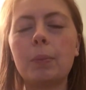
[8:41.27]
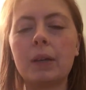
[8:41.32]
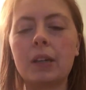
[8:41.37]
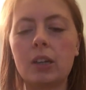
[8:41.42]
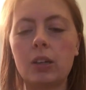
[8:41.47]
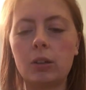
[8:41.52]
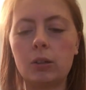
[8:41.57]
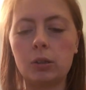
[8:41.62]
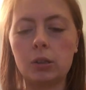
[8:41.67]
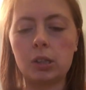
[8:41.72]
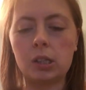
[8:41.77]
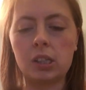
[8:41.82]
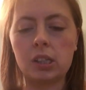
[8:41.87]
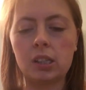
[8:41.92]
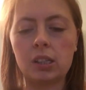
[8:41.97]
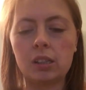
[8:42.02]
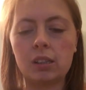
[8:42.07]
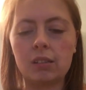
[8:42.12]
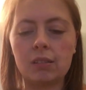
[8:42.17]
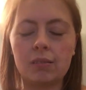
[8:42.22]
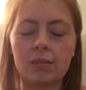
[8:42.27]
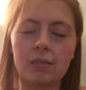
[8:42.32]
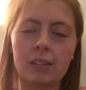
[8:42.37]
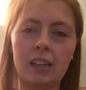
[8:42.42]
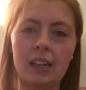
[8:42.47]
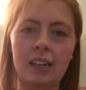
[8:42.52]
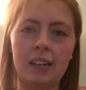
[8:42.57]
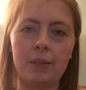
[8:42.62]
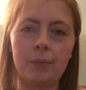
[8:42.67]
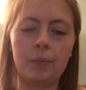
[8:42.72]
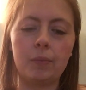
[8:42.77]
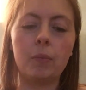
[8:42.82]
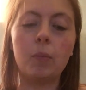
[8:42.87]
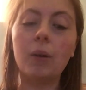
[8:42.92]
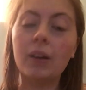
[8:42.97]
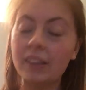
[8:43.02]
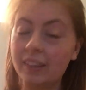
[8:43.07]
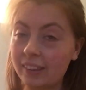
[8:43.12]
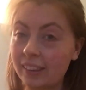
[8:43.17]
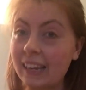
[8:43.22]
because
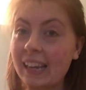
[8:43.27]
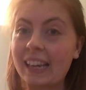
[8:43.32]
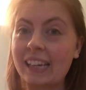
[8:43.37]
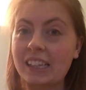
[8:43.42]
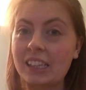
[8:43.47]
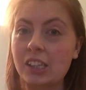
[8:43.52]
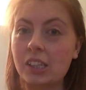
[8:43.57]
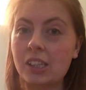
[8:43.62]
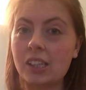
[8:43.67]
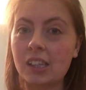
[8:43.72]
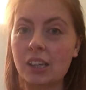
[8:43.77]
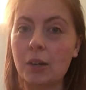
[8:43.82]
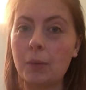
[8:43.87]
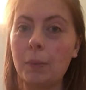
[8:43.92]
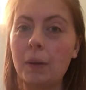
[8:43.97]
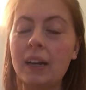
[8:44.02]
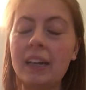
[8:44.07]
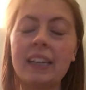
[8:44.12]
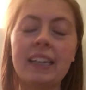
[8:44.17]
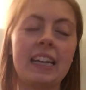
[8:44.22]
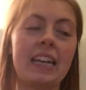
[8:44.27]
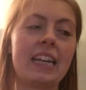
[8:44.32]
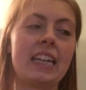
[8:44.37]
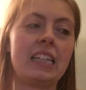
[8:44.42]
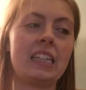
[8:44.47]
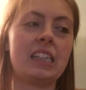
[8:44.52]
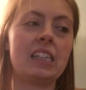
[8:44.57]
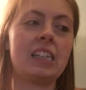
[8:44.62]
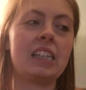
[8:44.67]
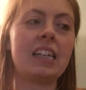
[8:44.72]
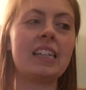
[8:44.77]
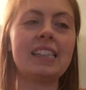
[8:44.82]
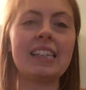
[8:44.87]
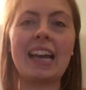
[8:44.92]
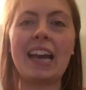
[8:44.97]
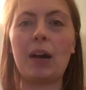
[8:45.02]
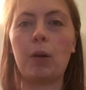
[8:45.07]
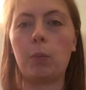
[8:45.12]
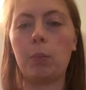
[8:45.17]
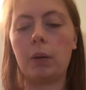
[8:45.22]
one of the things that you might need is
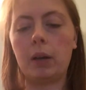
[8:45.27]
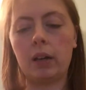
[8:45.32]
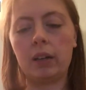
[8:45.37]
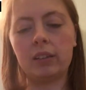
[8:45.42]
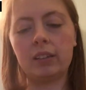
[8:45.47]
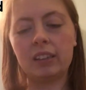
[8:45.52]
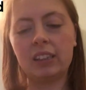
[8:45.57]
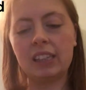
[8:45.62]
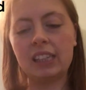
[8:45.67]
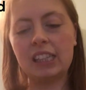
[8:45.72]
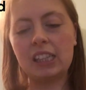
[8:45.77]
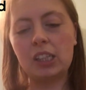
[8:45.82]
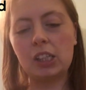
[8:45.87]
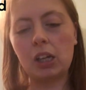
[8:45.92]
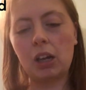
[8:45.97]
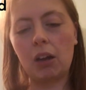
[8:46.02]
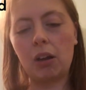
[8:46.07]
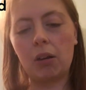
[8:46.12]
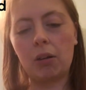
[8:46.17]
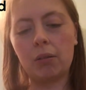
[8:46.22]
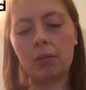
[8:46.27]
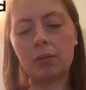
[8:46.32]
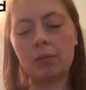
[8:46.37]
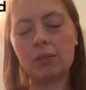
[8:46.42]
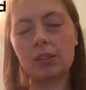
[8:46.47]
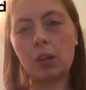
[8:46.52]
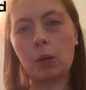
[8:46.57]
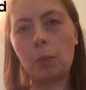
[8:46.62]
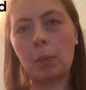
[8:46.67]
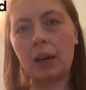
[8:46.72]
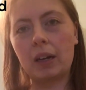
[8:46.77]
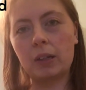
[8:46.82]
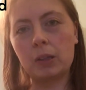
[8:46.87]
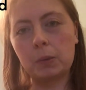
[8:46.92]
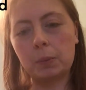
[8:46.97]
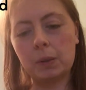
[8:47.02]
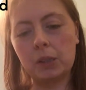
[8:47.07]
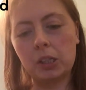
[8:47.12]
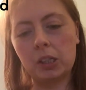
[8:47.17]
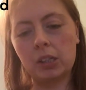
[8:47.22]
a helper. So Tom, my
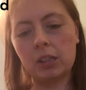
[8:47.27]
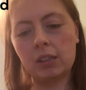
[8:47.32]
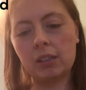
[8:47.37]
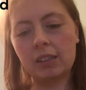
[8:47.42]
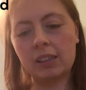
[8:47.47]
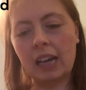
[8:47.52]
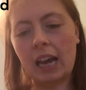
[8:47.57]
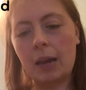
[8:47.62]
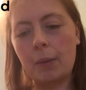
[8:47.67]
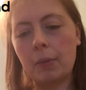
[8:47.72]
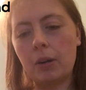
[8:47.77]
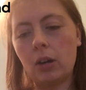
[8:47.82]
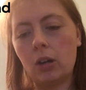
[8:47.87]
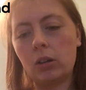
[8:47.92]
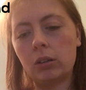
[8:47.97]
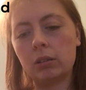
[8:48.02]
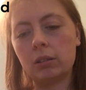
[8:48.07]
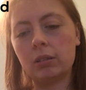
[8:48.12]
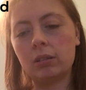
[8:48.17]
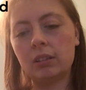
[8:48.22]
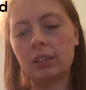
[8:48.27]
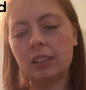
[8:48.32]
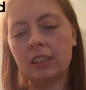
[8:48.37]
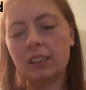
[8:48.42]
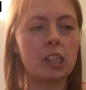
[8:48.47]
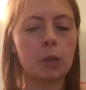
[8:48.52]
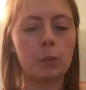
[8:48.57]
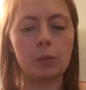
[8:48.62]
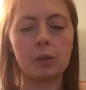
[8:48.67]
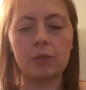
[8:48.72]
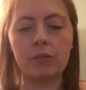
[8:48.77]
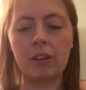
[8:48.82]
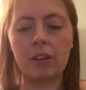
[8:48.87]
husband, came along, and Tom